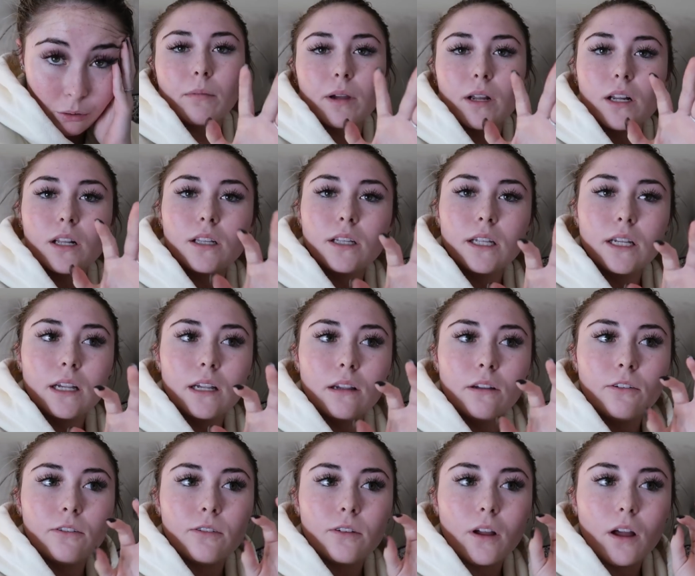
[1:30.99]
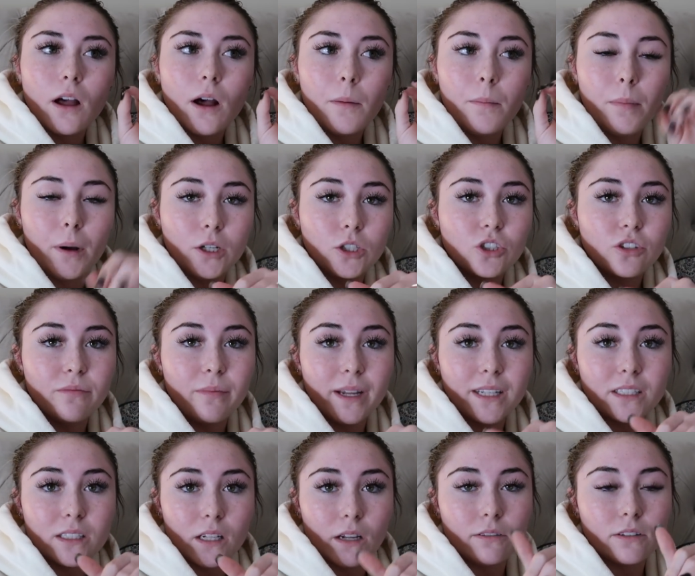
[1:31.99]
I'm gonna leave a bunch of
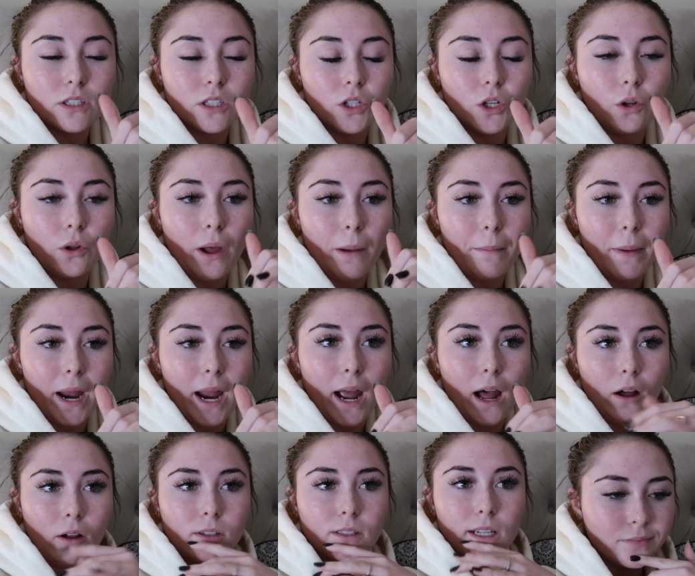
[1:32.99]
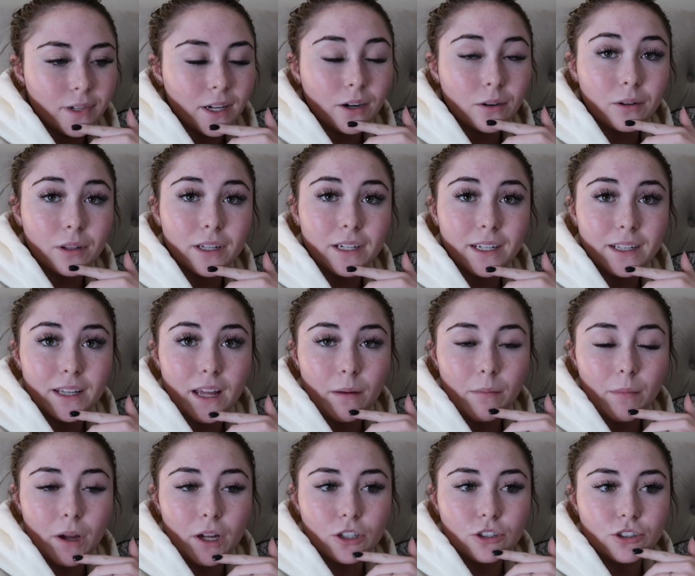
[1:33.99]
my stuff still at my house. I don't really need
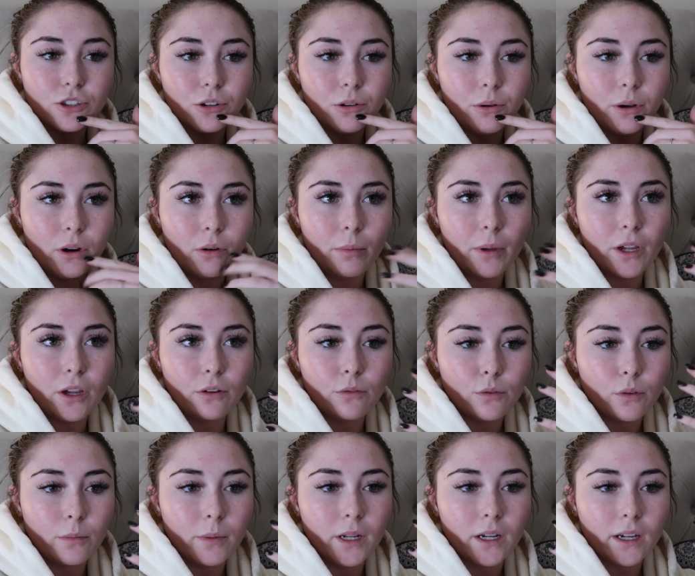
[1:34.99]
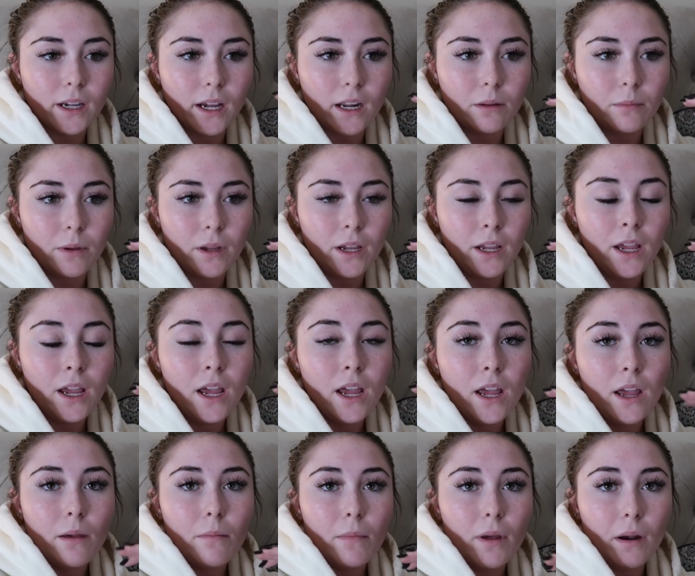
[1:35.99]
that much, so it'll be good for me to kind of be
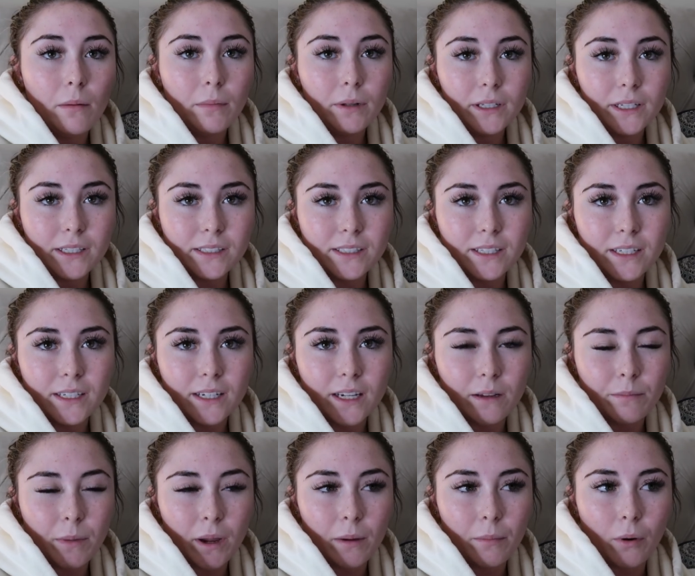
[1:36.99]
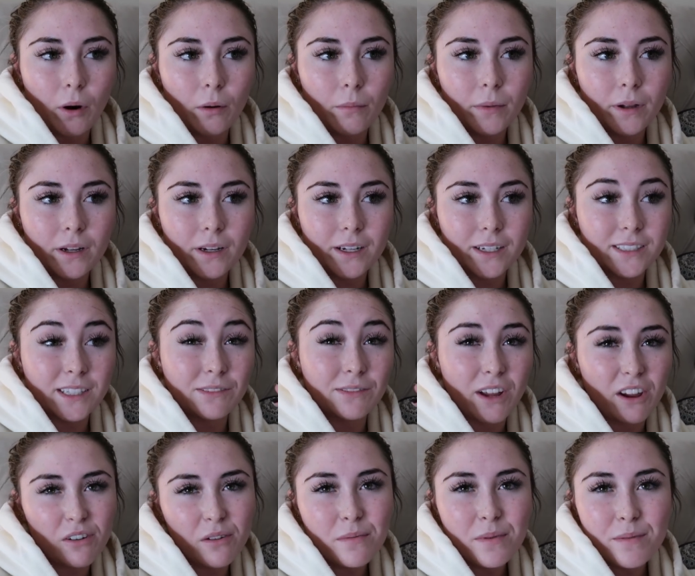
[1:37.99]
minimalistic in my apartment, because I've
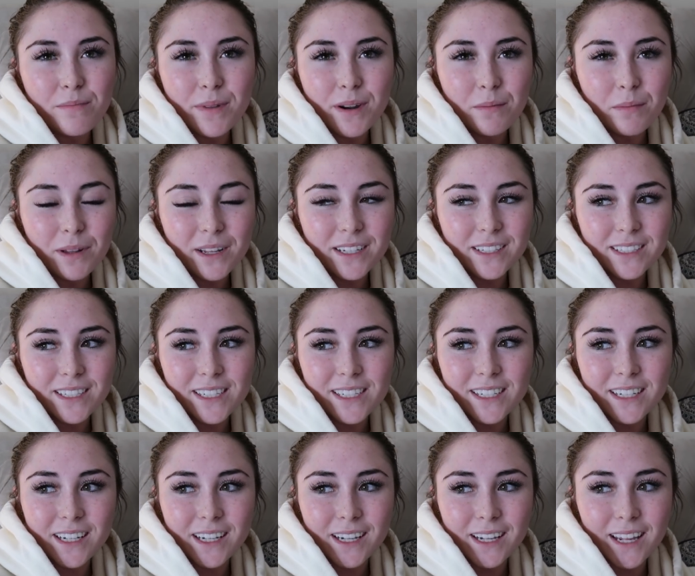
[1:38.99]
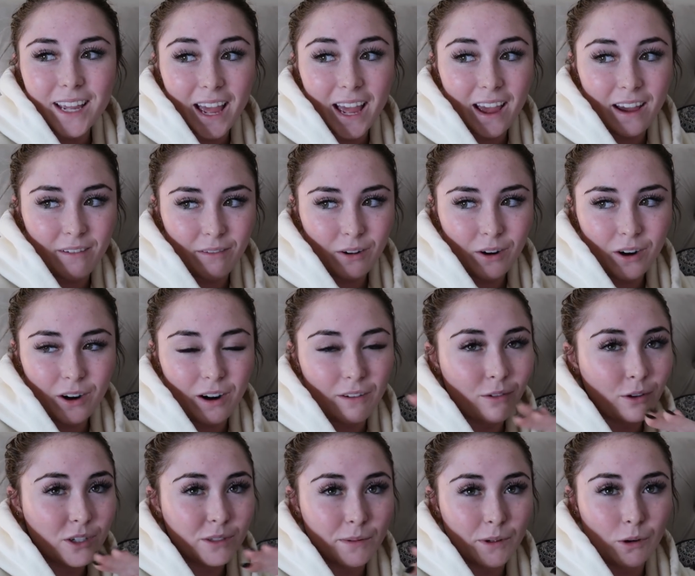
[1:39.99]
never been minimalistic, ever. I've
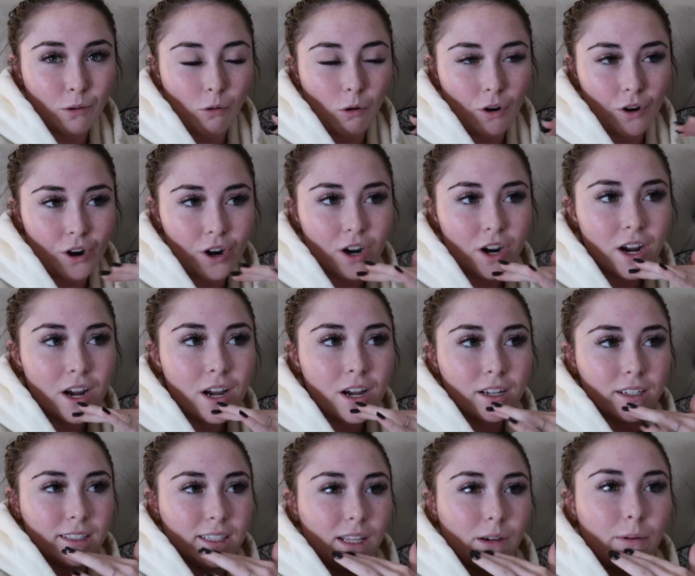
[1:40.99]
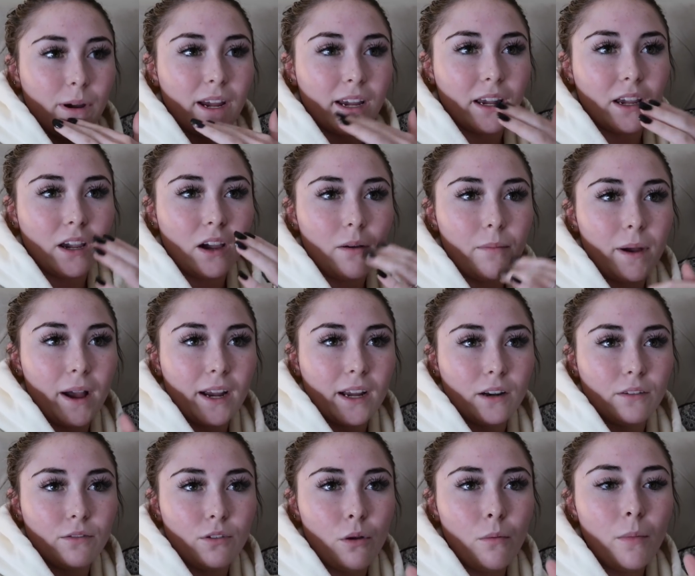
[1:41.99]
always been a hoarder, so that way I can come back
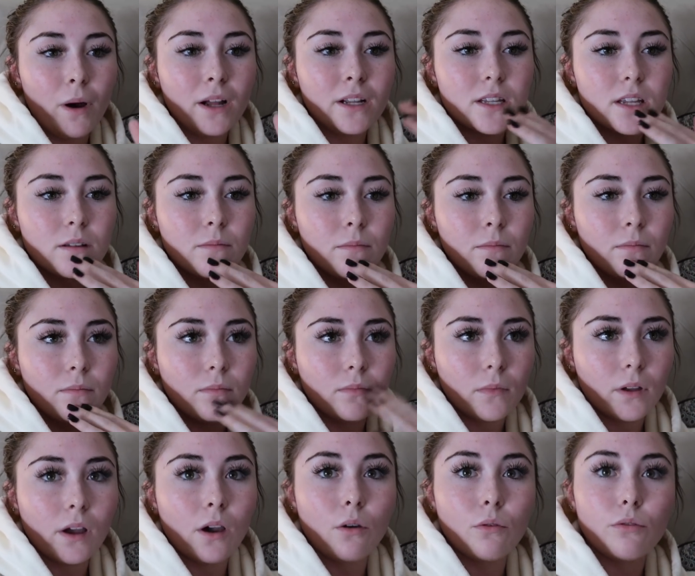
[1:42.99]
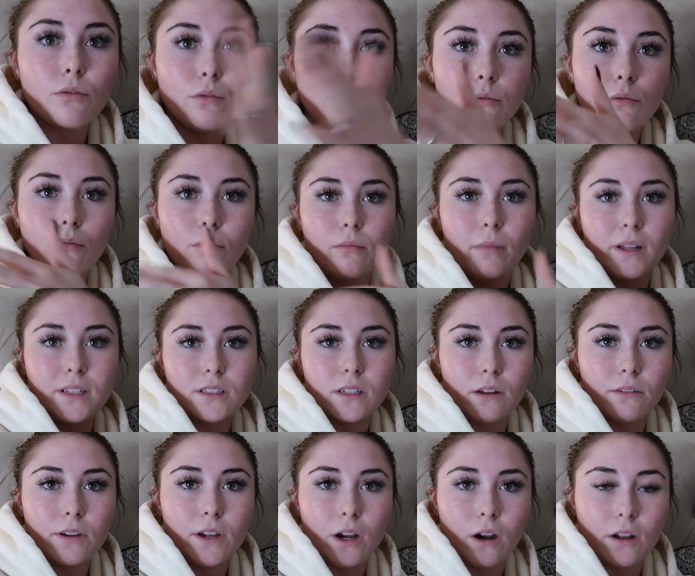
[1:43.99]
in a few months and go through my
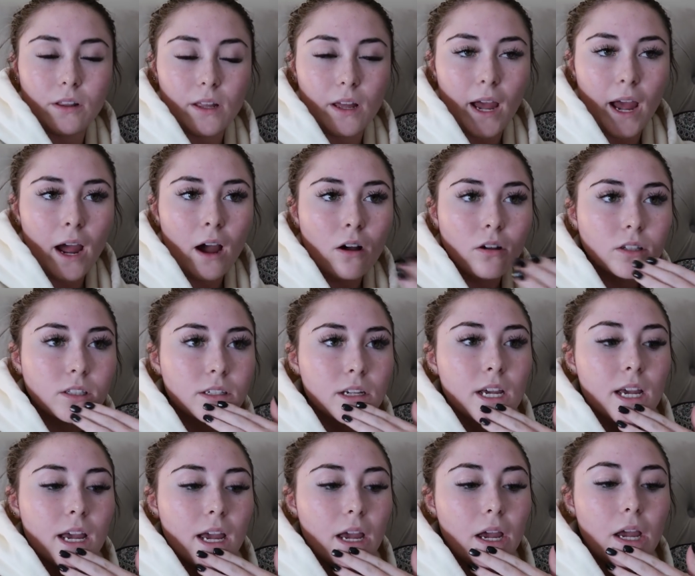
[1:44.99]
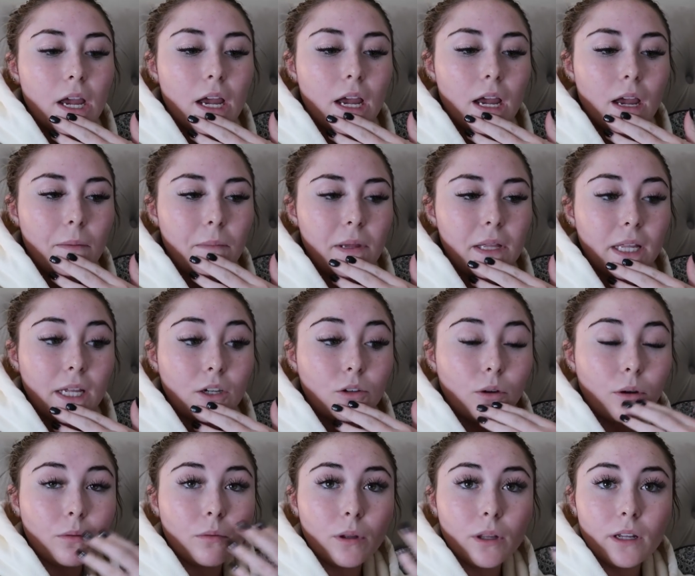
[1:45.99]
stuff here at the house and be like, do
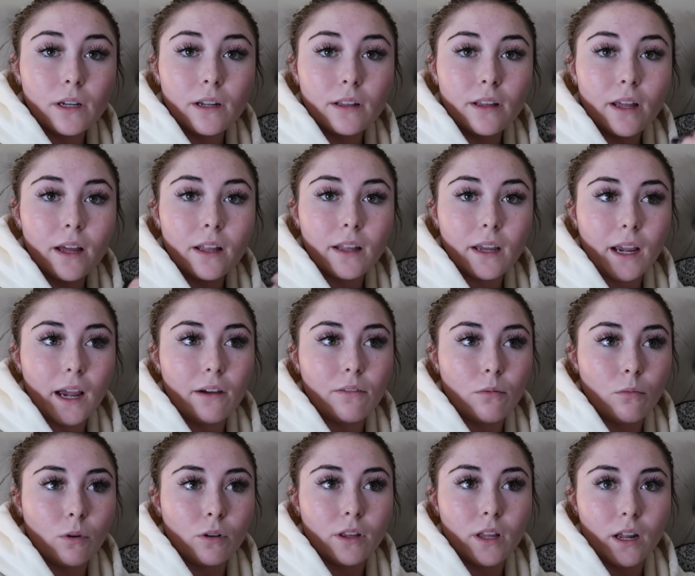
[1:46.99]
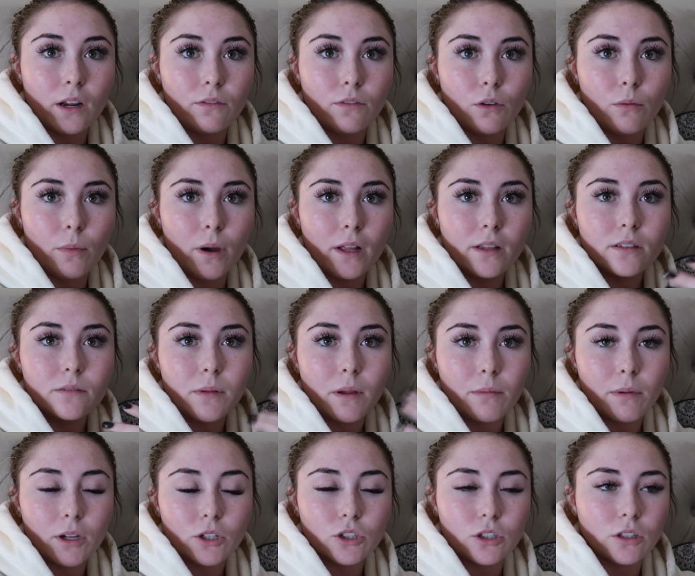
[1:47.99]
I really need that? Like, I haven't worn that in a few months.
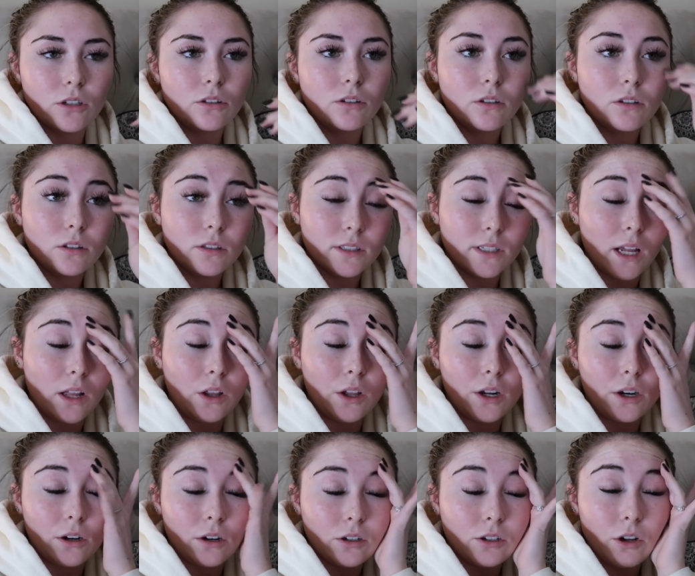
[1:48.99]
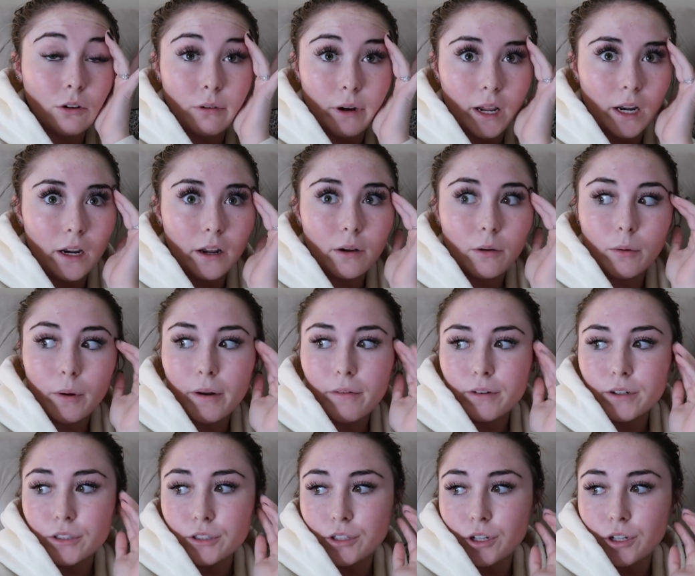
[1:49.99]
Maybe I should sell it or donate it or whatever.